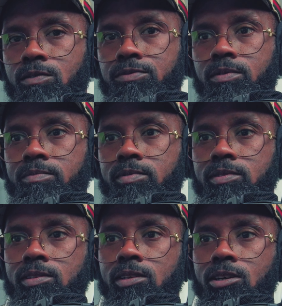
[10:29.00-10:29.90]
from
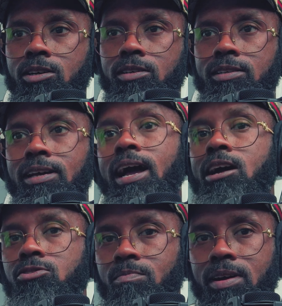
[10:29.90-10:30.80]
uh,
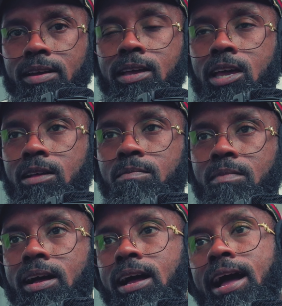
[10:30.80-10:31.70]
God or my
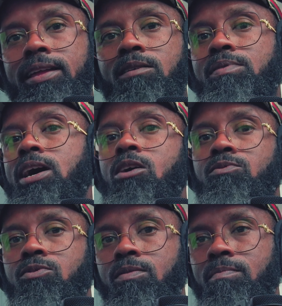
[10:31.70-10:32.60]
my higher power
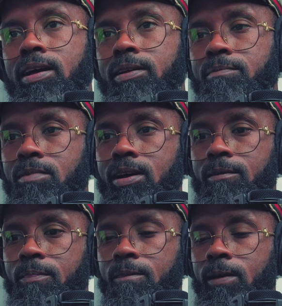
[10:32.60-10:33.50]
or my
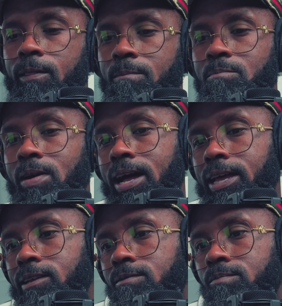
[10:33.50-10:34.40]
my
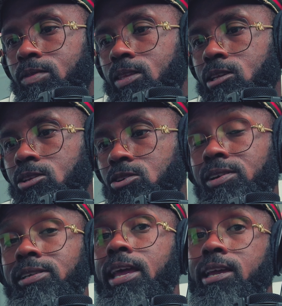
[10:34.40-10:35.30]
my
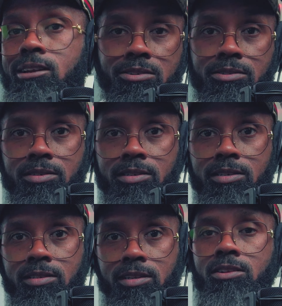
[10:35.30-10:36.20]
creator.
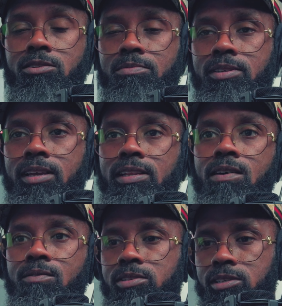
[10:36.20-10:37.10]
You know what I'm saying?
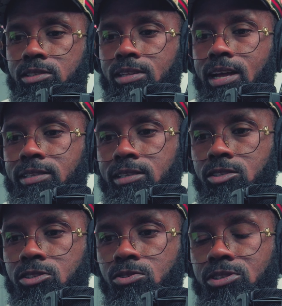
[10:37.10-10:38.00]
Never just not
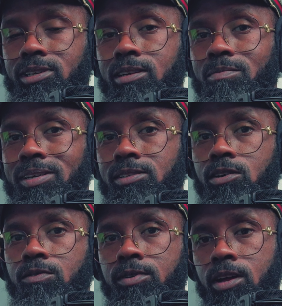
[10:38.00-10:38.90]
disassociating
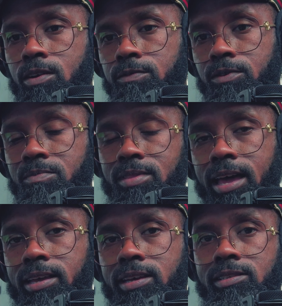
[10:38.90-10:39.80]
myself from
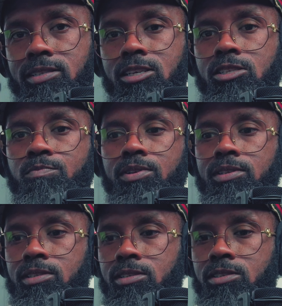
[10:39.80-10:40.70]
that in a sense, but
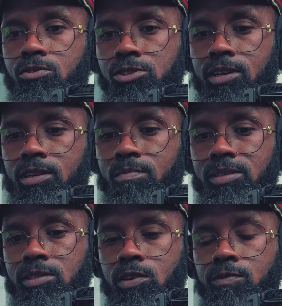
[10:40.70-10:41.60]
disassociating
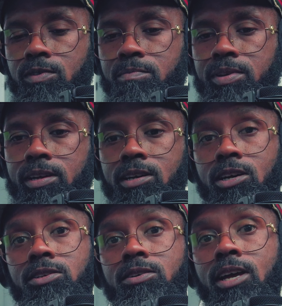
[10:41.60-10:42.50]
myself from being
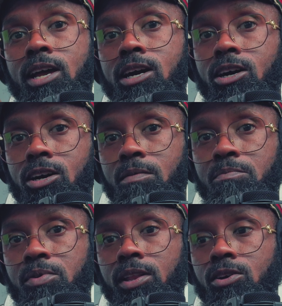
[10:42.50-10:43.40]
under an
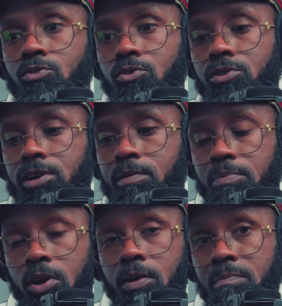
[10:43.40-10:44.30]
umbrella or a,
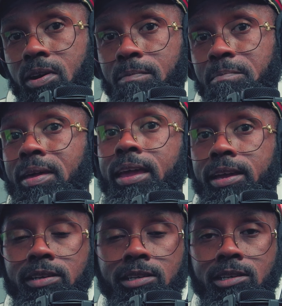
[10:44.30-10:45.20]
a, a
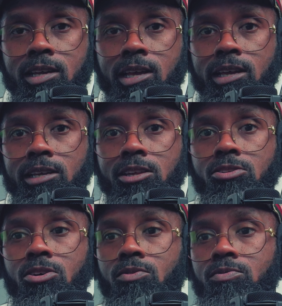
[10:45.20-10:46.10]
man, you
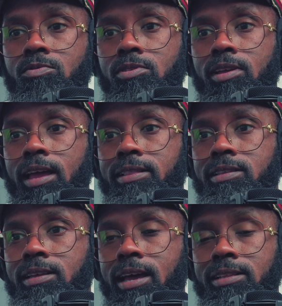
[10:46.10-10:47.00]
know, at
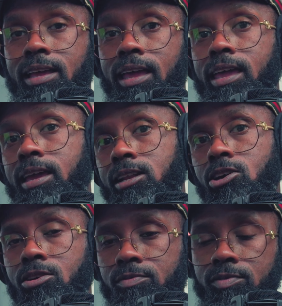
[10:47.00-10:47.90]
the at the head
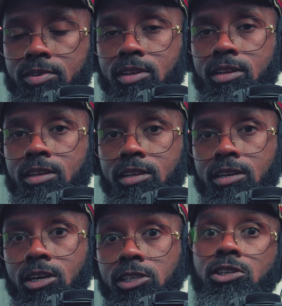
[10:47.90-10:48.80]
of
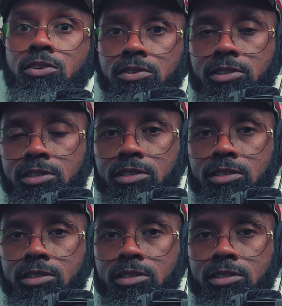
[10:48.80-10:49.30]
a church.